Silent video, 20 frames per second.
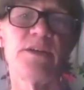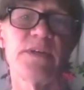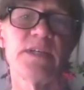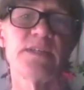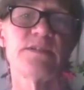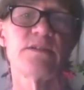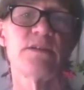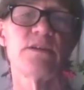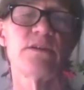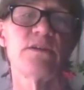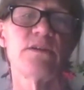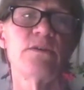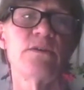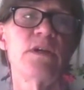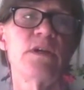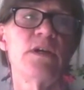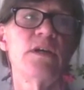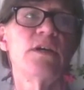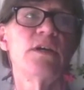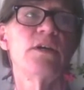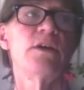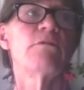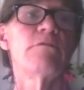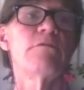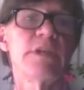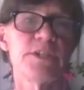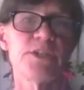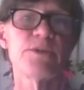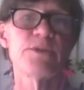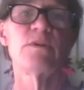Faso,
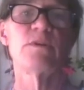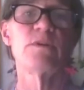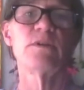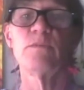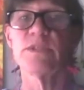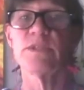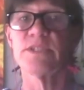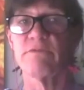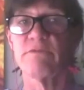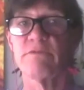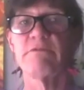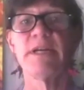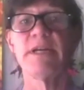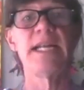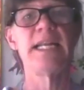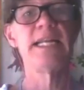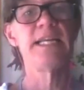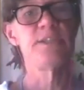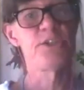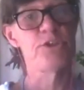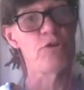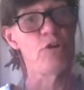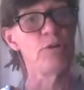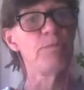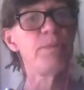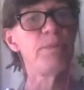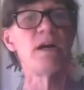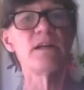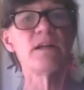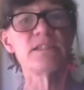ritual was a really strong
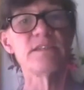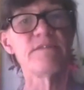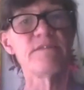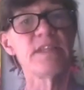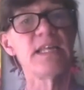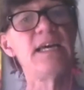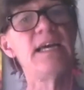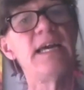part of that,